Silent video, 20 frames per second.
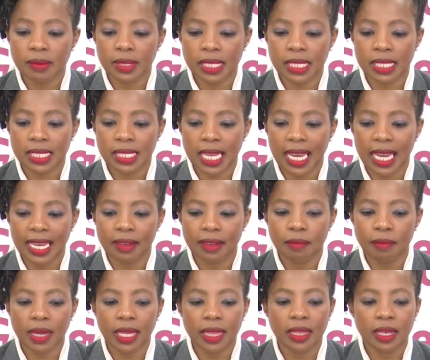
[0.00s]
Msiza
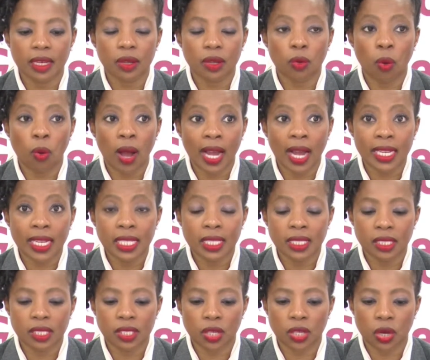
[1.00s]
had made the
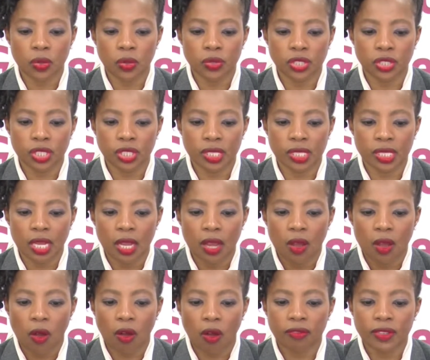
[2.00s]
required disclosures
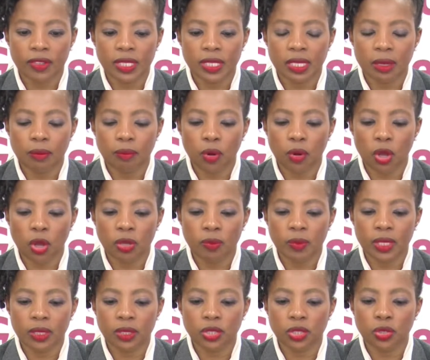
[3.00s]
of his
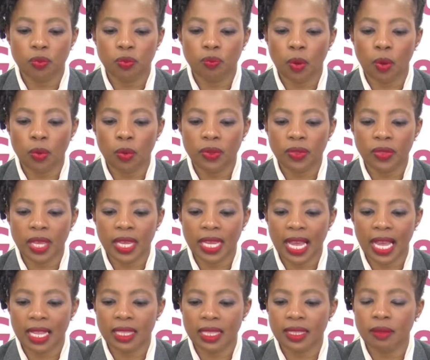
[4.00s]
employment to both the
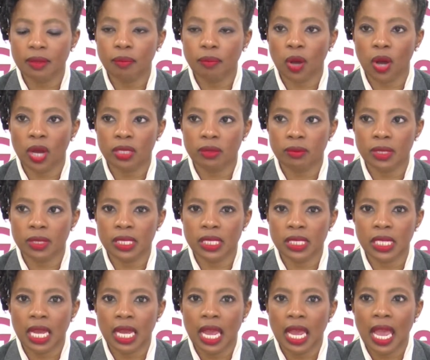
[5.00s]
health
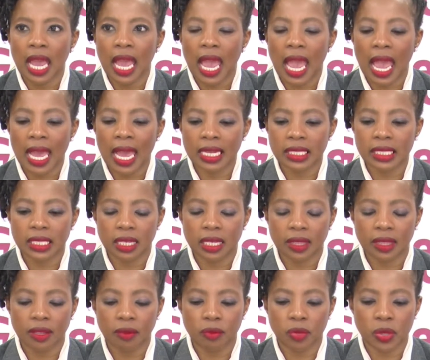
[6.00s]
department and
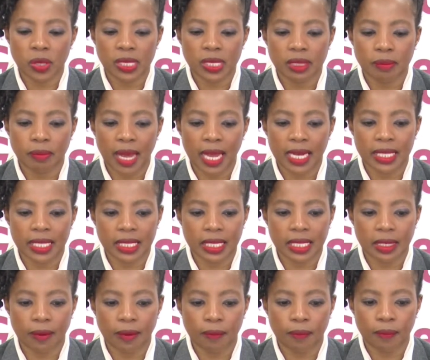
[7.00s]
the
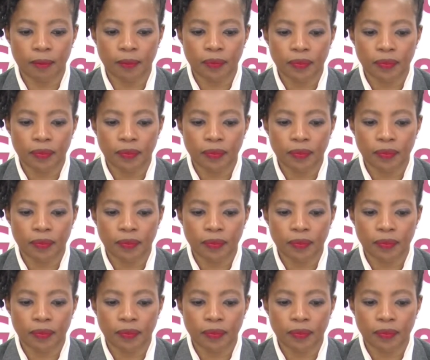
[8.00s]
municipality.